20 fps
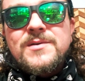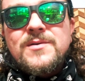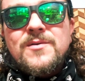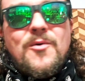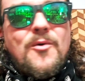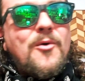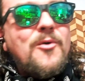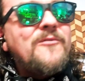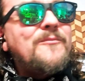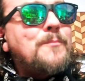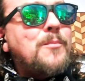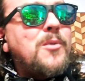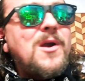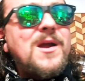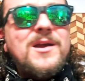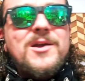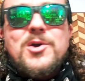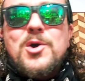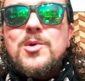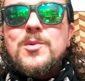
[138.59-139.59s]
or
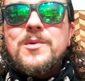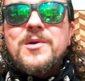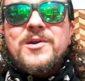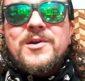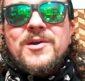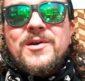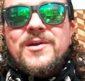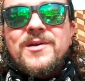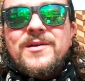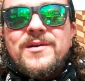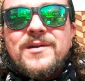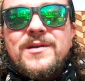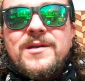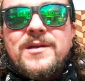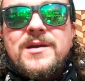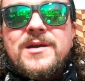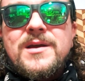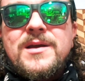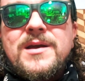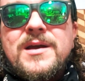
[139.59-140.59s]
Brian Kohberger
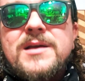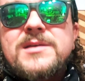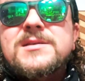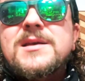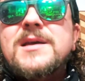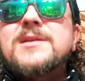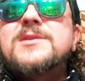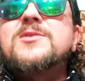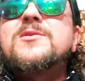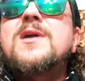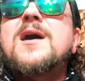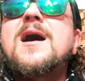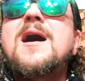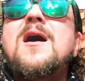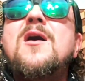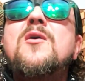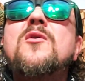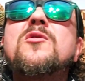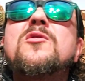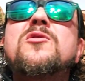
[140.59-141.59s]
it's like, dude,
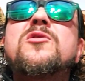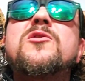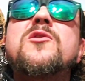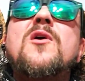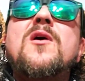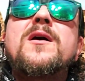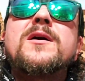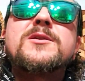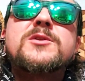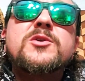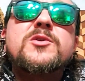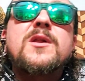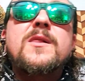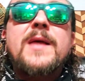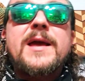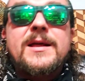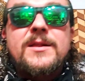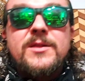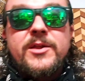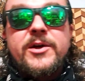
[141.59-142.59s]
how, dude,
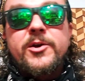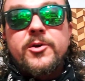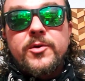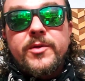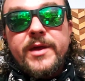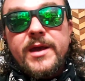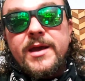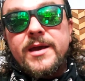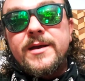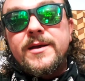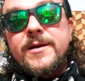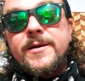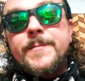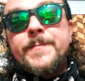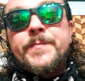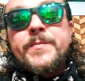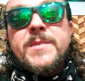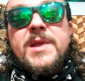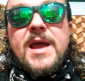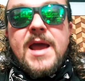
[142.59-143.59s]
like literally,
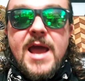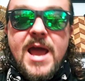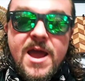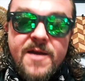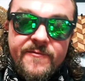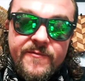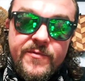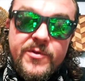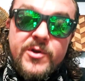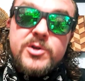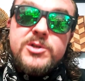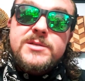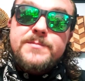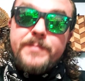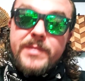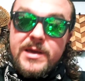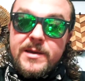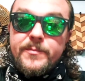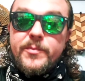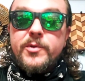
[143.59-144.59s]
if there's
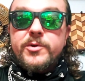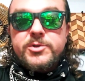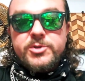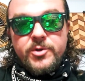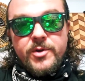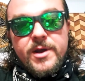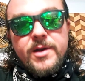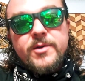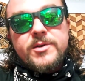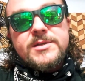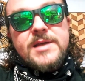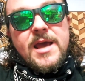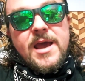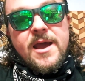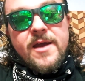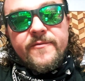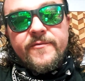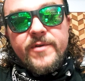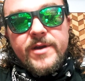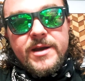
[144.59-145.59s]
people, there's creators
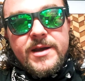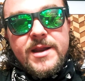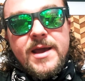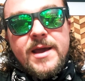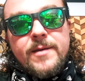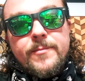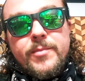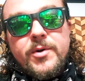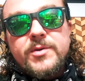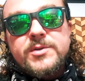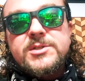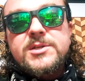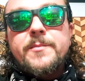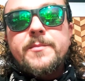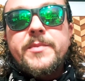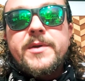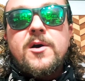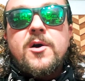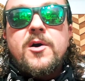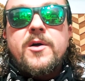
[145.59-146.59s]
every day post
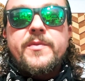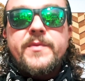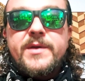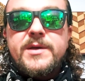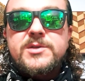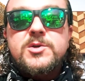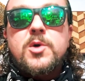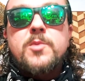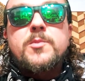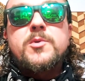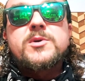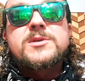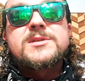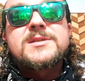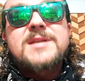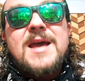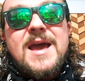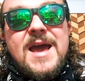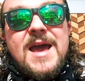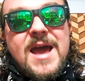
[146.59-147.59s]
something on this almost
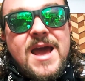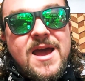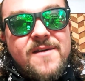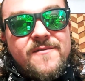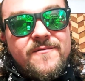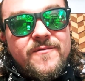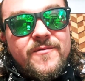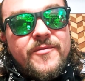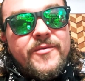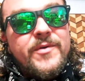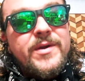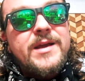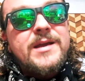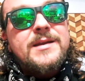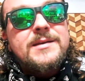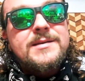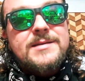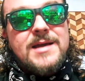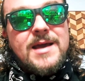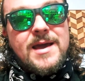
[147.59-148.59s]

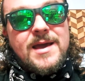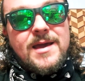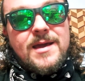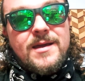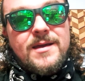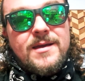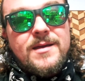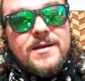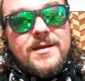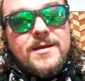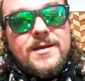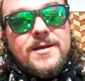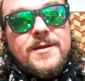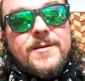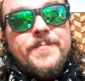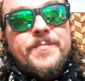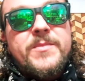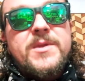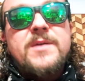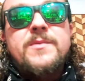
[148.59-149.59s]
every day,
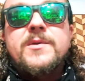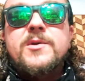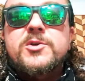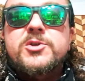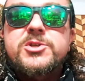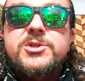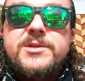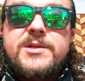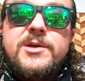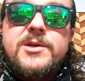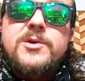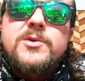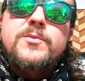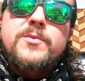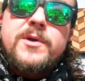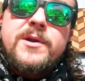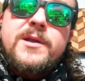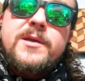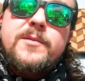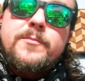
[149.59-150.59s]
and they're still
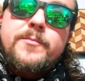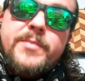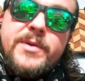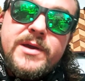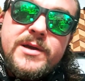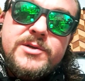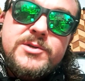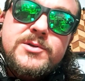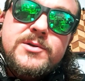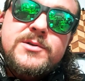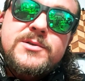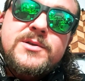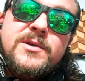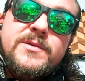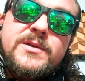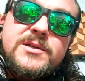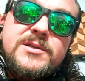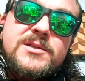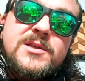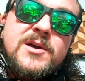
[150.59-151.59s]
running pictures on
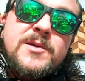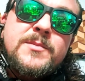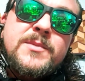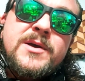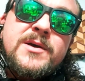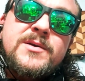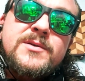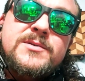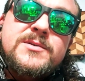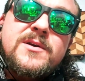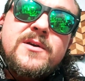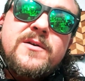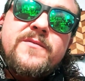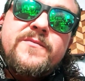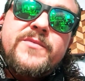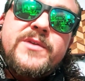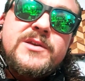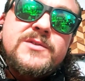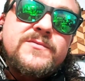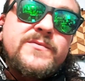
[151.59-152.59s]
these thumbnails
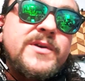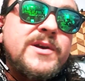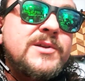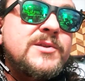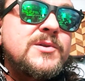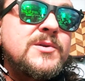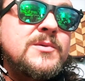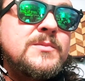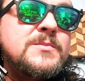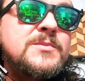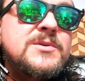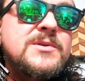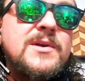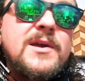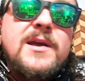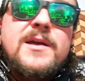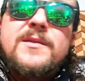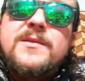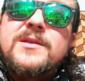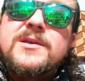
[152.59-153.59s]
of these victims
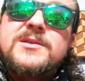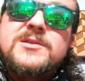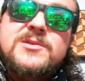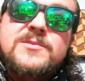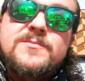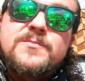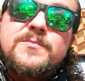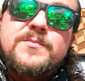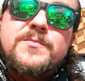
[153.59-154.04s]
and this